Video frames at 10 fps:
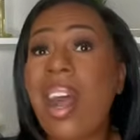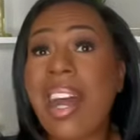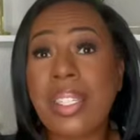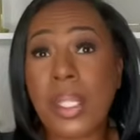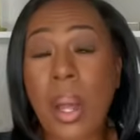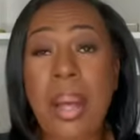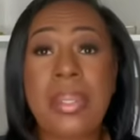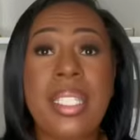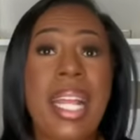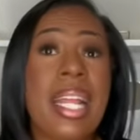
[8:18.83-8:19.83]
Also, I
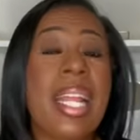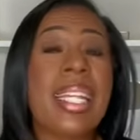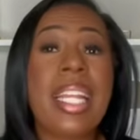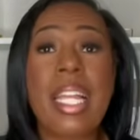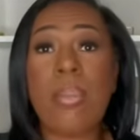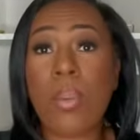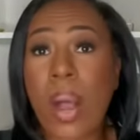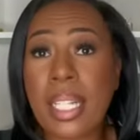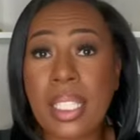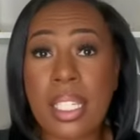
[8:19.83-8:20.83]
would say keep
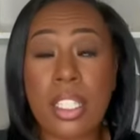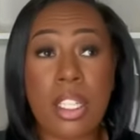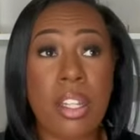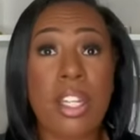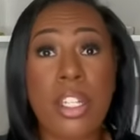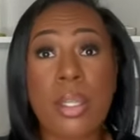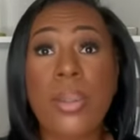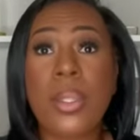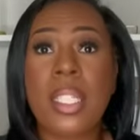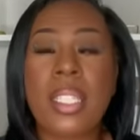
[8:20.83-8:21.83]
watching the
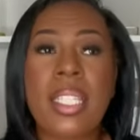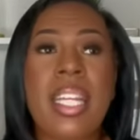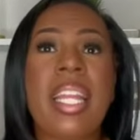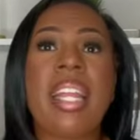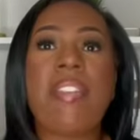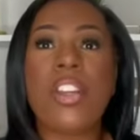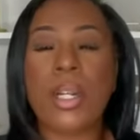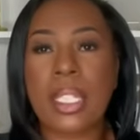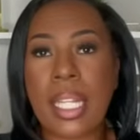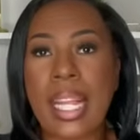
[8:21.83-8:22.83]
news to see if
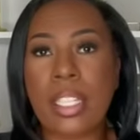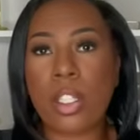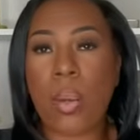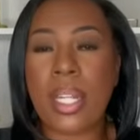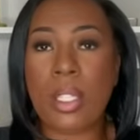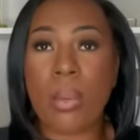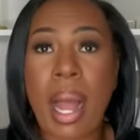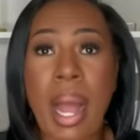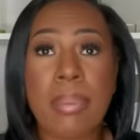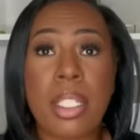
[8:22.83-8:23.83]
your state is going to
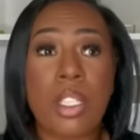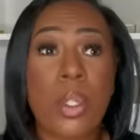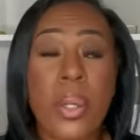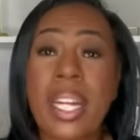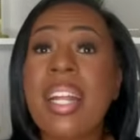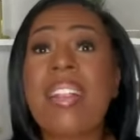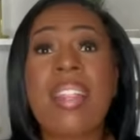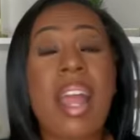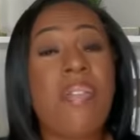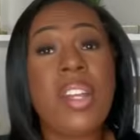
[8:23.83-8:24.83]
opt into it.
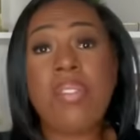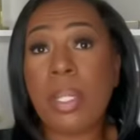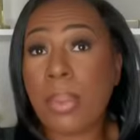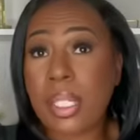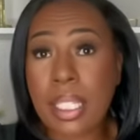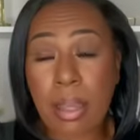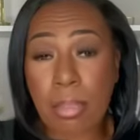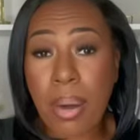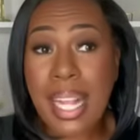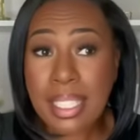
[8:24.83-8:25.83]
That fifty percent
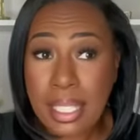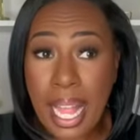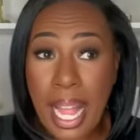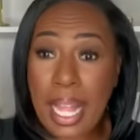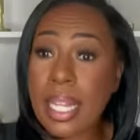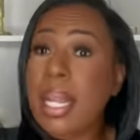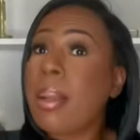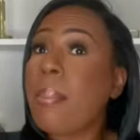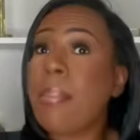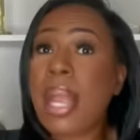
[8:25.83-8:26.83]
price tag
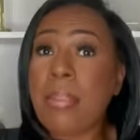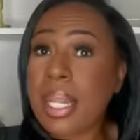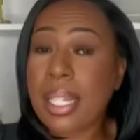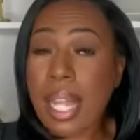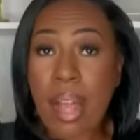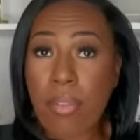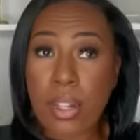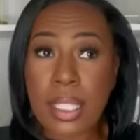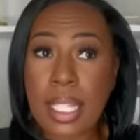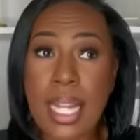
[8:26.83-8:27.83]
may be a lot
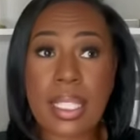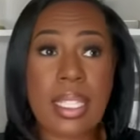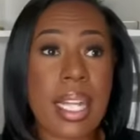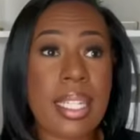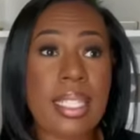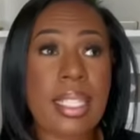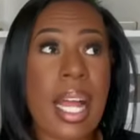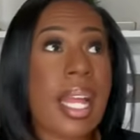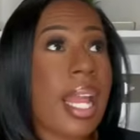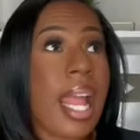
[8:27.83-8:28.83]
for states, and they
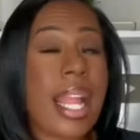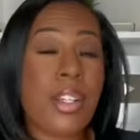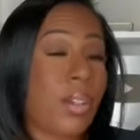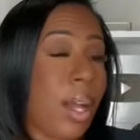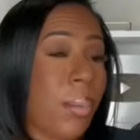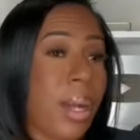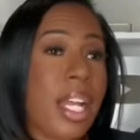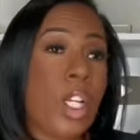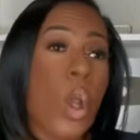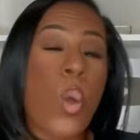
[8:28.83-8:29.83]
decide, hey, you know
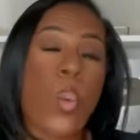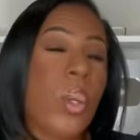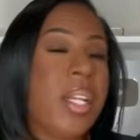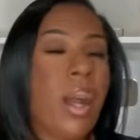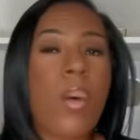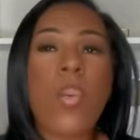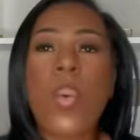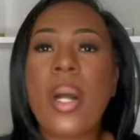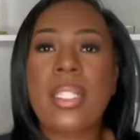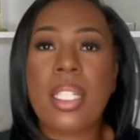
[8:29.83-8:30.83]
what? We don't
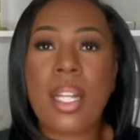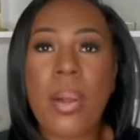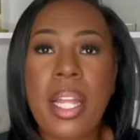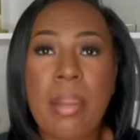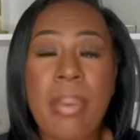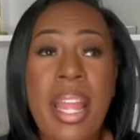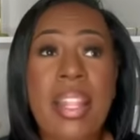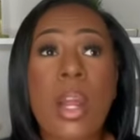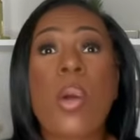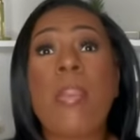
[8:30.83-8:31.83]
want to go ahead and pay
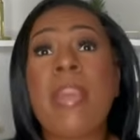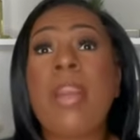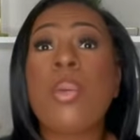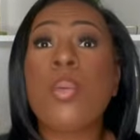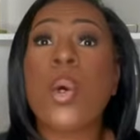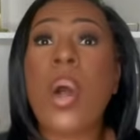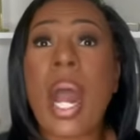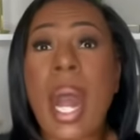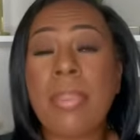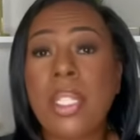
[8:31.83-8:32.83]
that, or maybe we'll
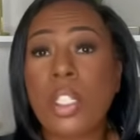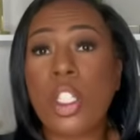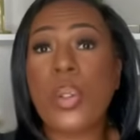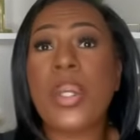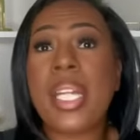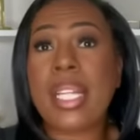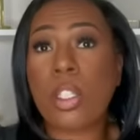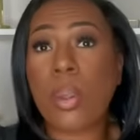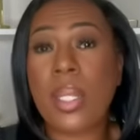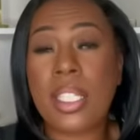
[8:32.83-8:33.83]
opt into it in
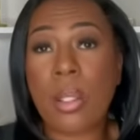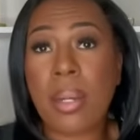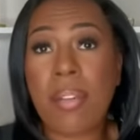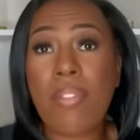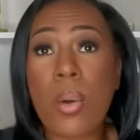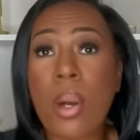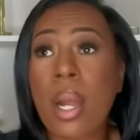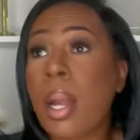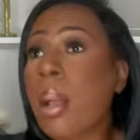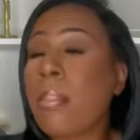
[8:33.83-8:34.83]
twenty
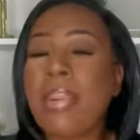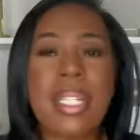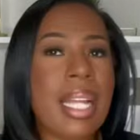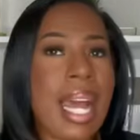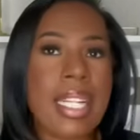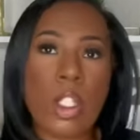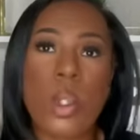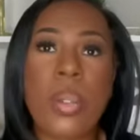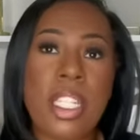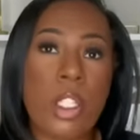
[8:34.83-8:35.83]
twenty-four, but not in
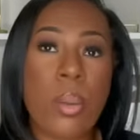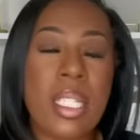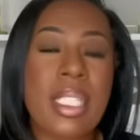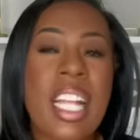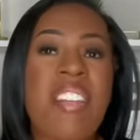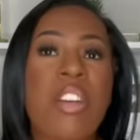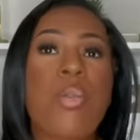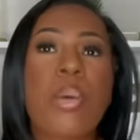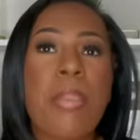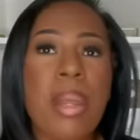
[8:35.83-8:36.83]
twenty
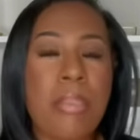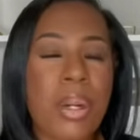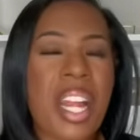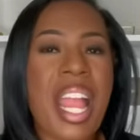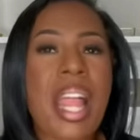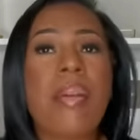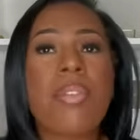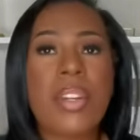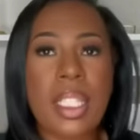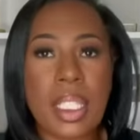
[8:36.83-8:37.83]
twenty-seven. Remember,
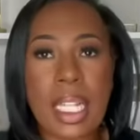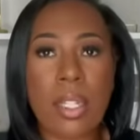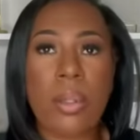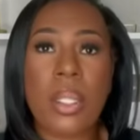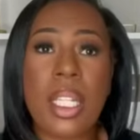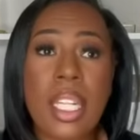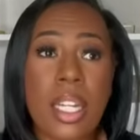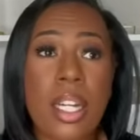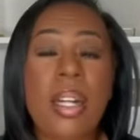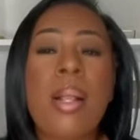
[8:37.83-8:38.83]
every single
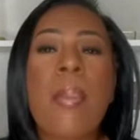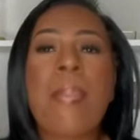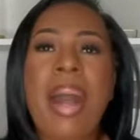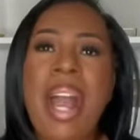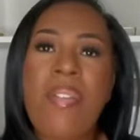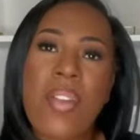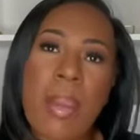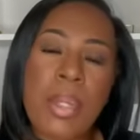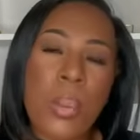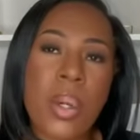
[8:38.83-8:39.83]
year by
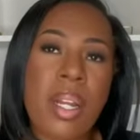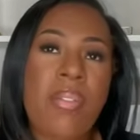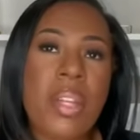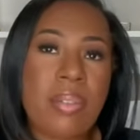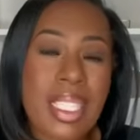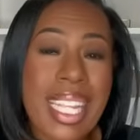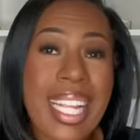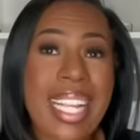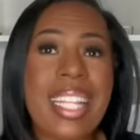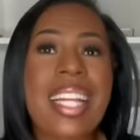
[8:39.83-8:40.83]
February
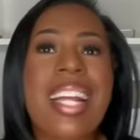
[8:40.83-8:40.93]
fifteenth,